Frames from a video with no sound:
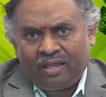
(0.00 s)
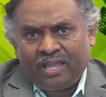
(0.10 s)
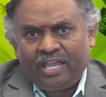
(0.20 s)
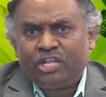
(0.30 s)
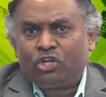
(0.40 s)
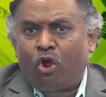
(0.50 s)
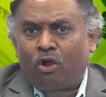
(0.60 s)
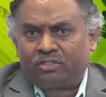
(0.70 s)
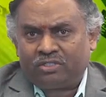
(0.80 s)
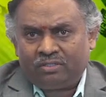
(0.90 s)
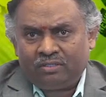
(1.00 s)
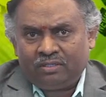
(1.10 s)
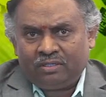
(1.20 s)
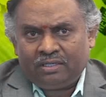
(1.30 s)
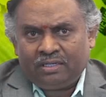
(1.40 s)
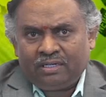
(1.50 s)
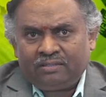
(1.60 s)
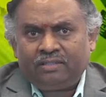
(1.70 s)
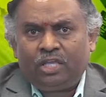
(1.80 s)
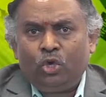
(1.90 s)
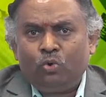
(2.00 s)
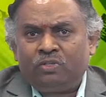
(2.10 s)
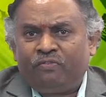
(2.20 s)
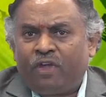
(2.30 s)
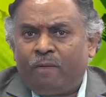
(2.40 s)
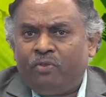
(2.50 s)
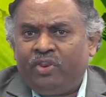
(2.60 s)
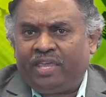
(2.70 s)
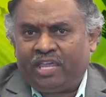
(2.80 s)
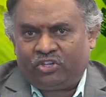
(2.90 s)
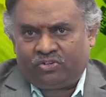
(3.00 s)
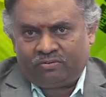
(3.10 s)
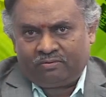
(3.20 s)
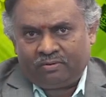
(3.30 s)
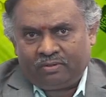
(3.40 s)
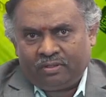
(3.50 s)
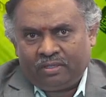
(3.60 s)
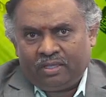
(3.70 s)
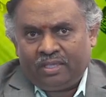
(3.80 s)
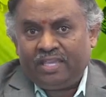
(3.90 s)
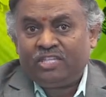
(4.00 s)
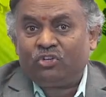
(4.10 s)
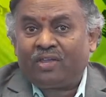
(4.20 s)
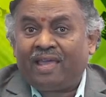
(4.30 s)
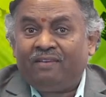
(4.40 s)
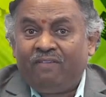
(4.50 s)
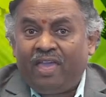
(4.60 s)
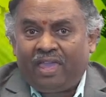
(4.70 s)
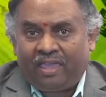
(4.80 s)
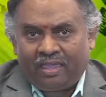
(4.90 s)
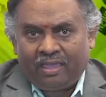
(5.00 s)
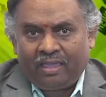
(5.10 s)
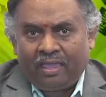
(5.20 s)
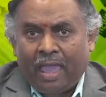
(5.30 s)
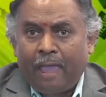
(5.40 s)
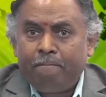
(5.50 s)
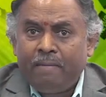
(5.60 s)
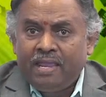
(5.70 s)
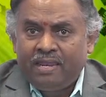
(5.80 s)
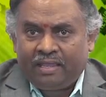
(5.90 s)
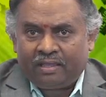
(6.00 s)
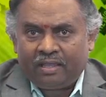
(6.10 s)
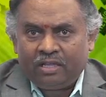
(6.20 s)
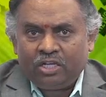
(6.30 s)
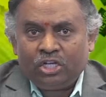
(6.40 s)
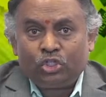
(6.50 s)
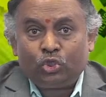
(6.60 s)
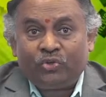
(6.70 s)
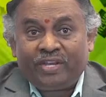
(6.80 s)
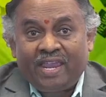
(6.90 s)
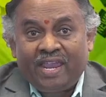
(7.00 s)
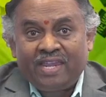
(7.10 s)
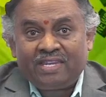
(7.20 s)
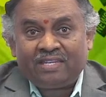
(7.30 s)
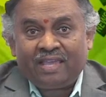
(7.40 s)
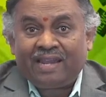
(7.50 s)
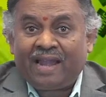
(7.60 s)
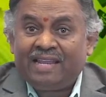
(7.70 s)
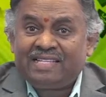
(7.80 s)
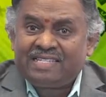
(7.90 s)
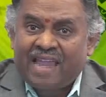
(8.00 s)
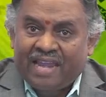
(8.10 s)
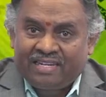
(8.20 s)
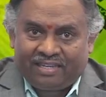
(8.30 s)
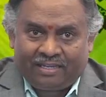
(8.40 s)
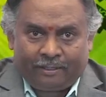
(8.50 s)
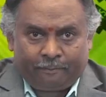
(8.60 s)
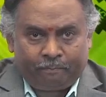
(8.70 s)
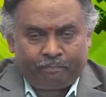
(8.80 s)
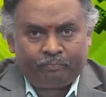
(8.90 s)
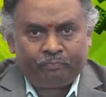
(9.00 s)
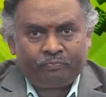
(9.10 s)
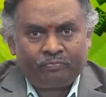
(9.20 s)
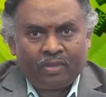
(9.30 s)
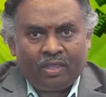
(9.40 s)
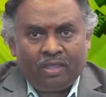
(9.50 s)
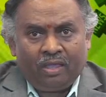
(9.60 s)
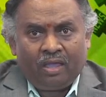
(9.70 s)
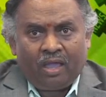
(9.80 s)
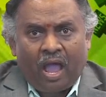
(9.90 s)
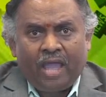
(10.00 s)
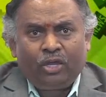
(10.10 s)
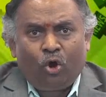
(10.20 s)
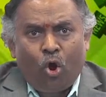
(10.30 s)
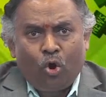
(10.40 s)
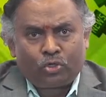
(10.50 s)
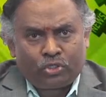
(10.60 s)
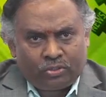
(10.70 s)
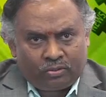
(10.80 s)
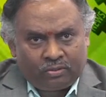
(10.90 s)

he taught that the use of communication is to convey a meaning, to create an understanding. I quote